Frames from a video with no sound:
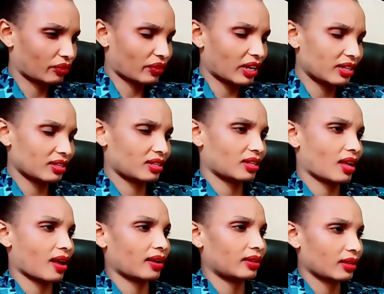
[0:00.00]
we find
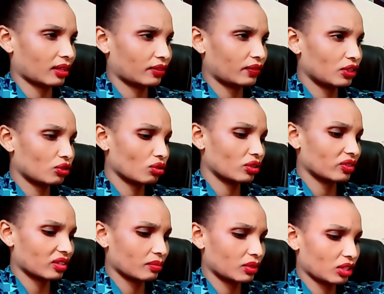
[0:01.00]
in artificial
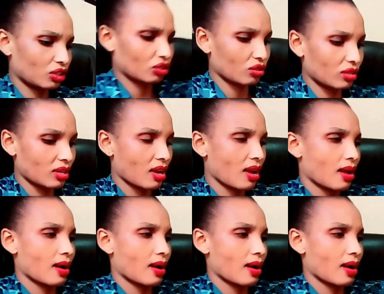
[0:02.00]
insemination